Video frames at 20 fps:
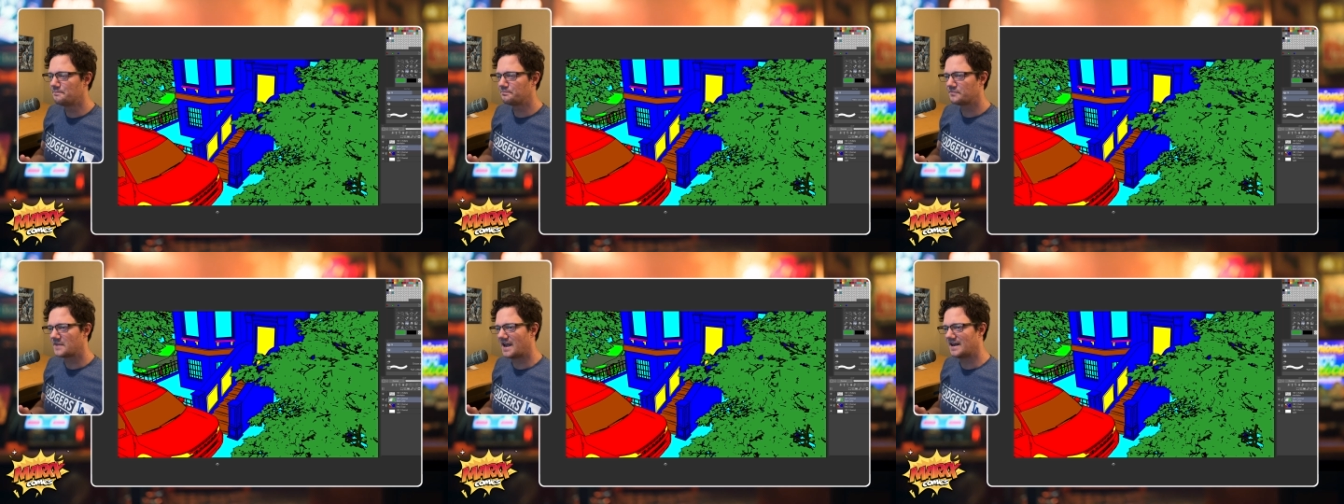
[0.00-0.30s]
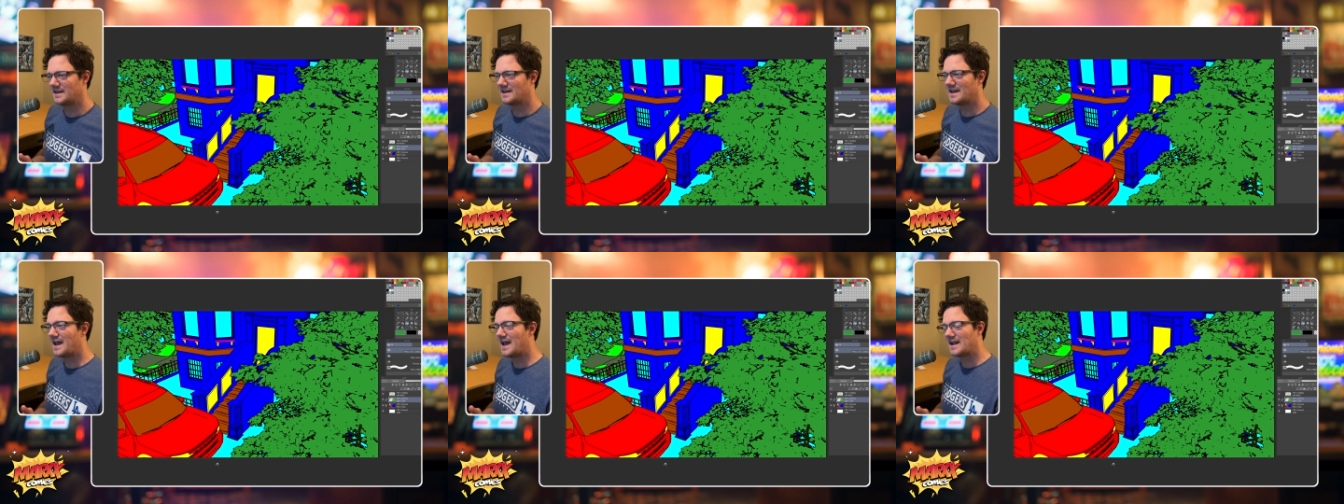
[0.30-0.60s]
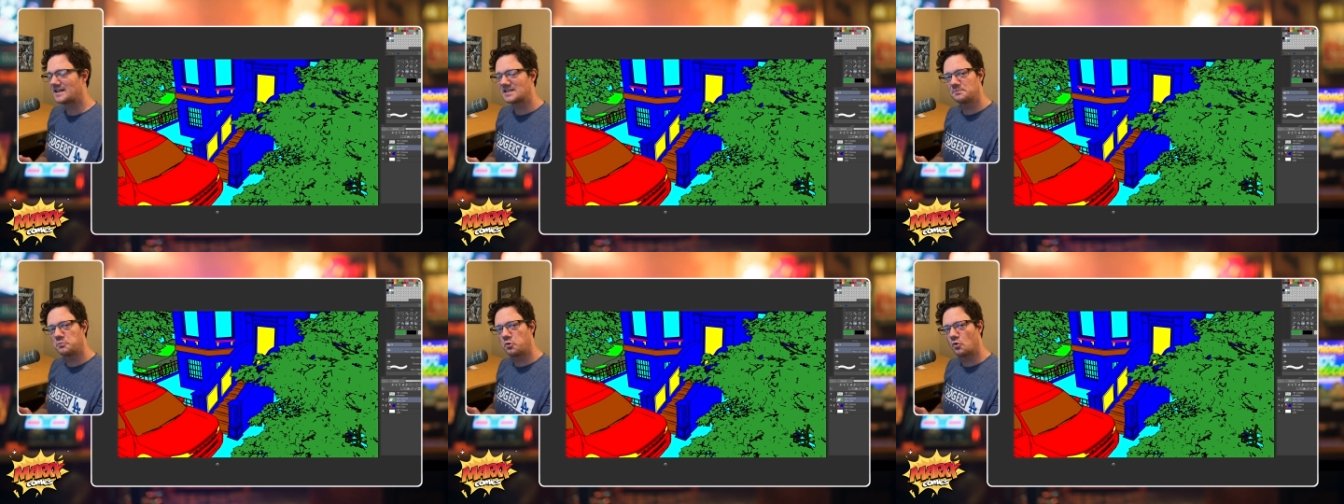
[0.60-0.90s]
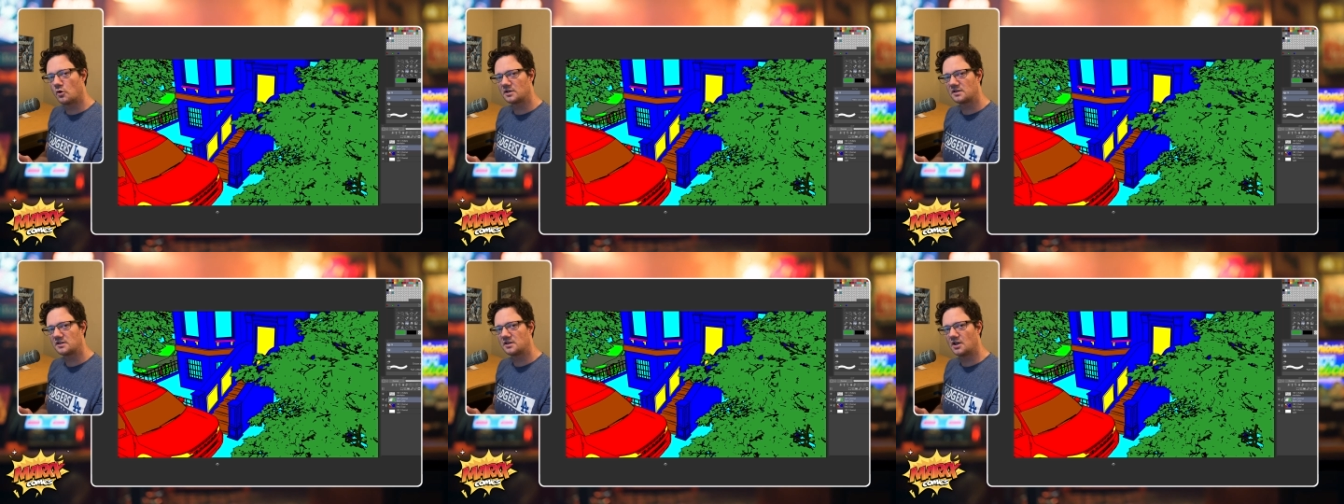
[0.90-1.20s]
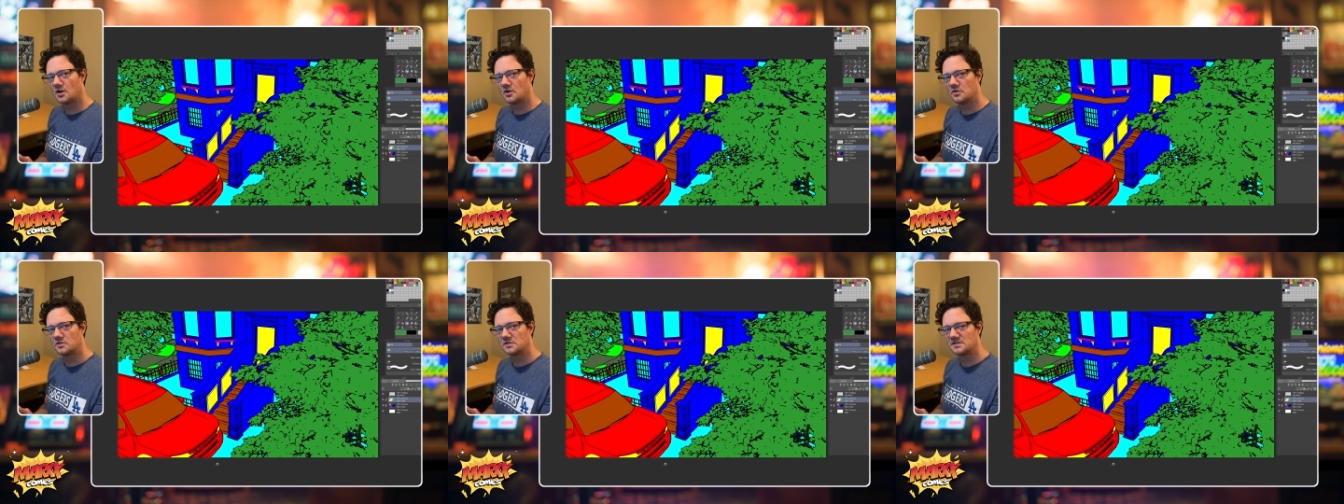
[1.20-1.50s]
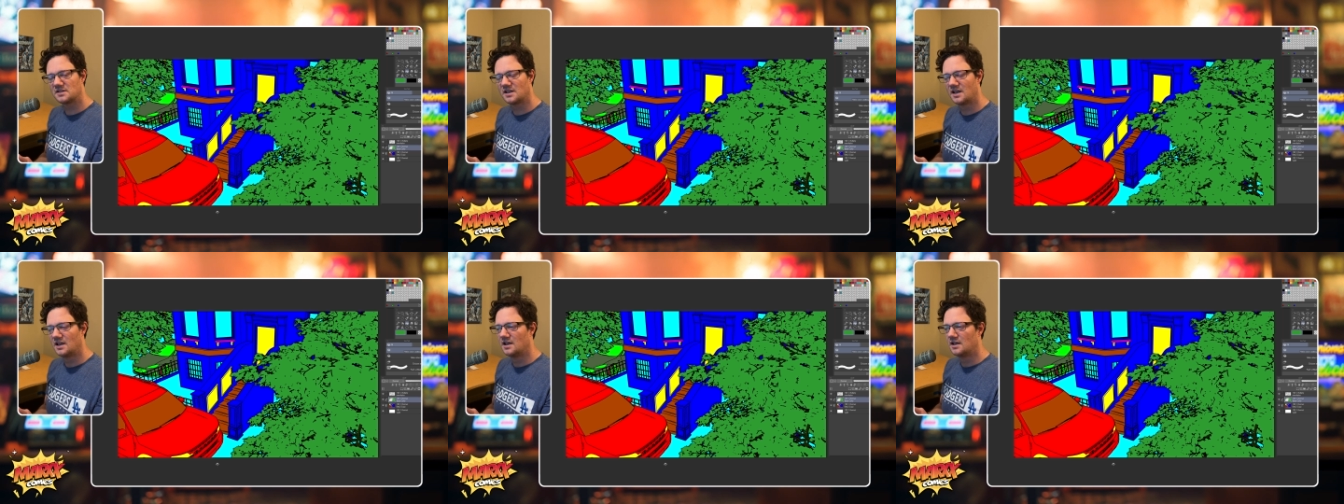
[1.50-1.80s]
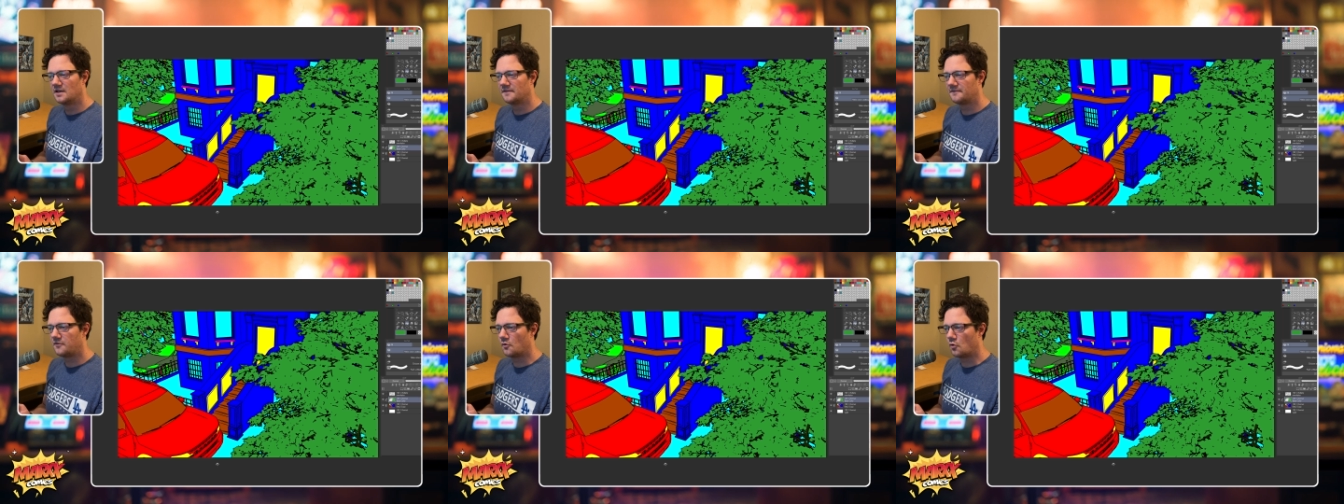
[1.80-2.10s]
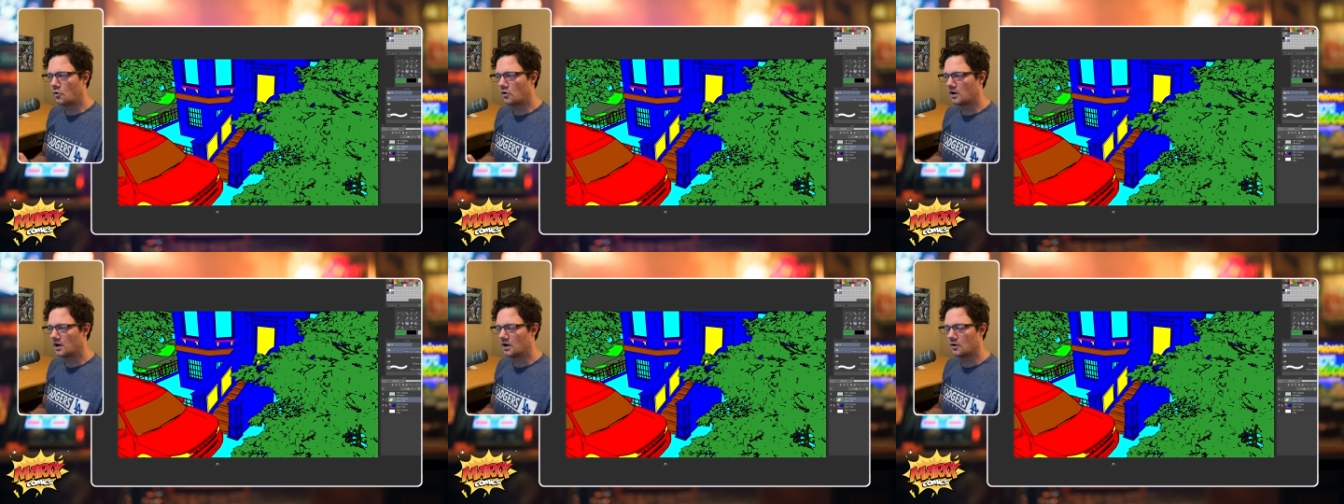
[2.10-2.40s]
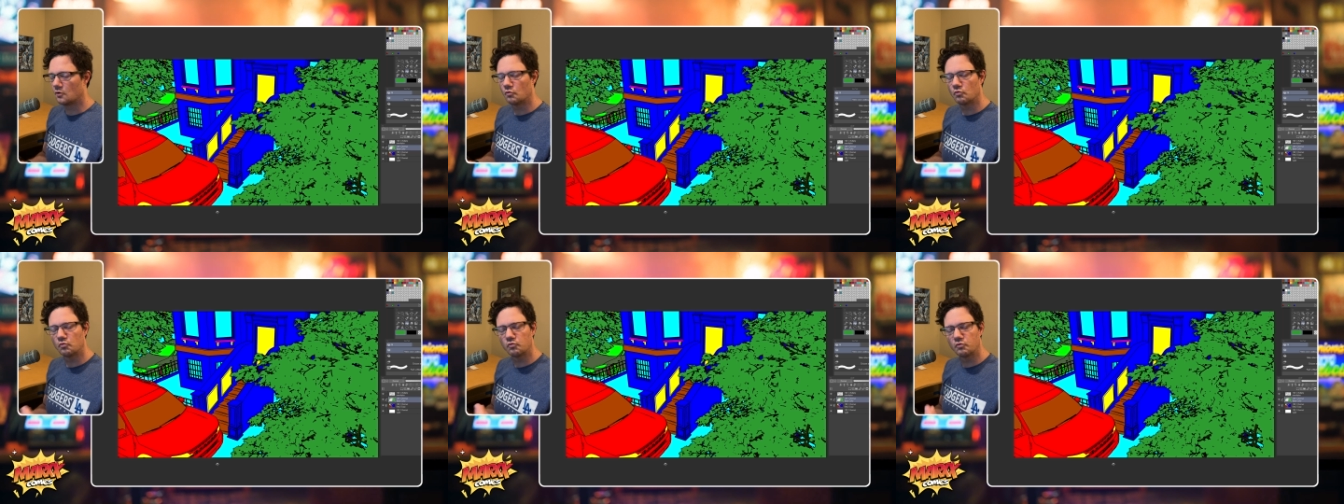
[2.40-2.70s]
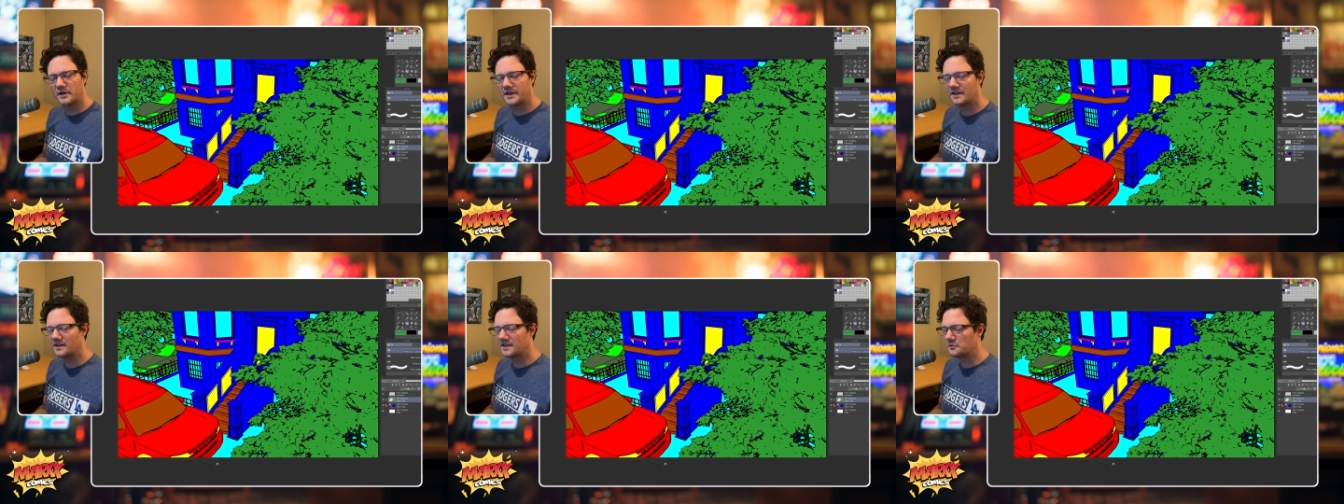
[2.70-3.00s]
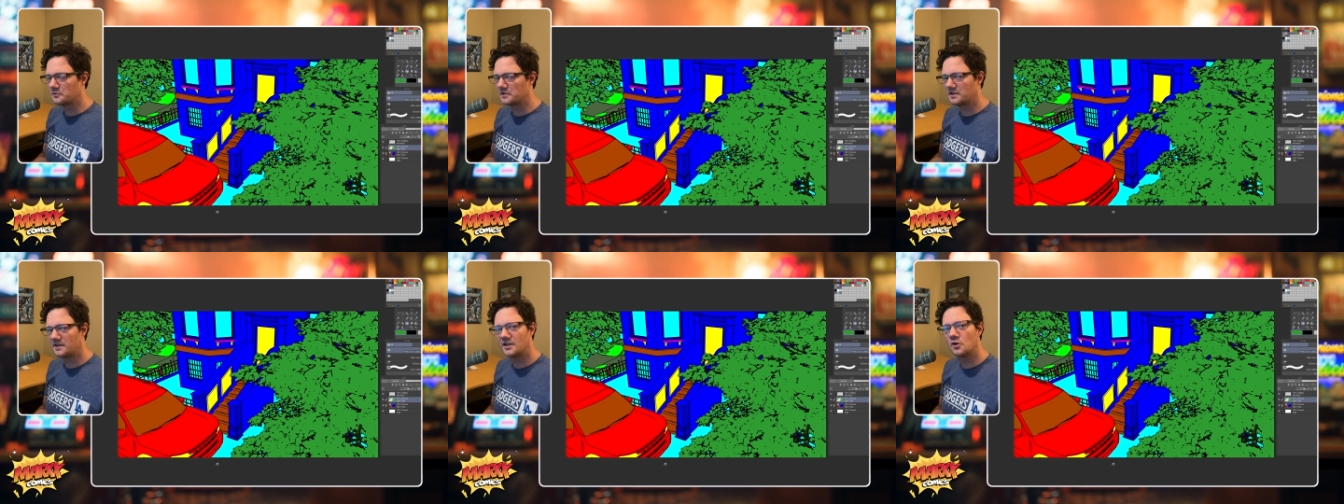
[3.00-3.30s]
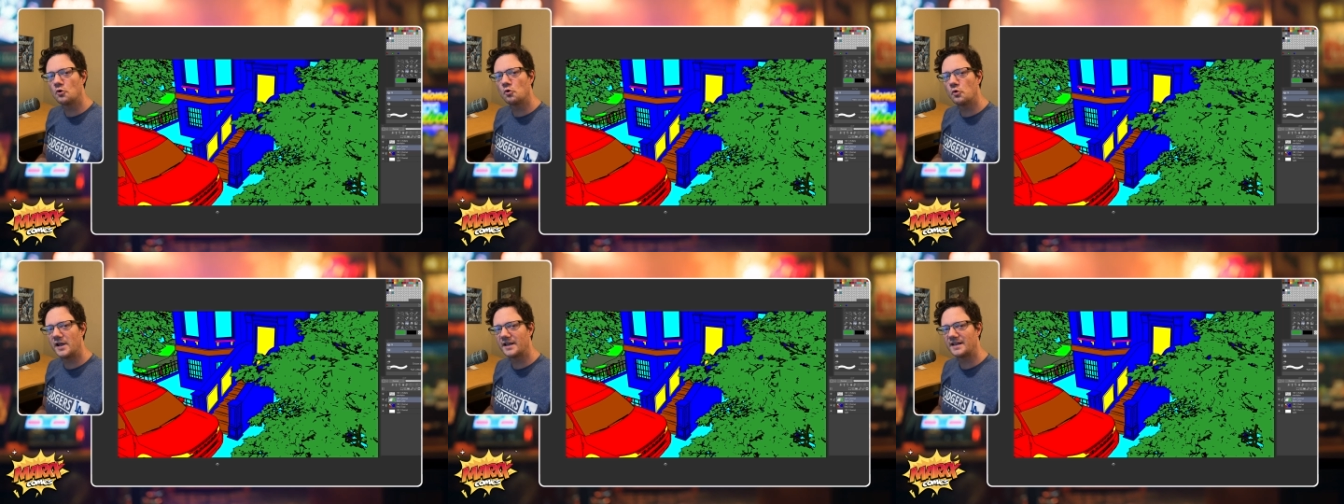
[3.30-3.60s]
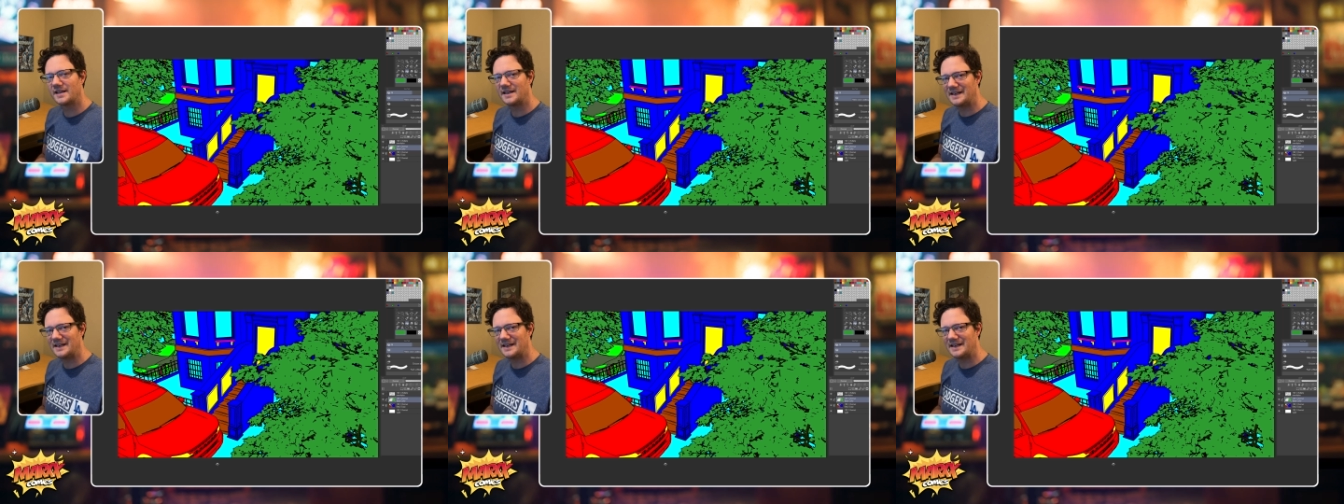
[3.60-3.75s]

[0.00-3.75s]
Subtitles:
and export those for really, really quick,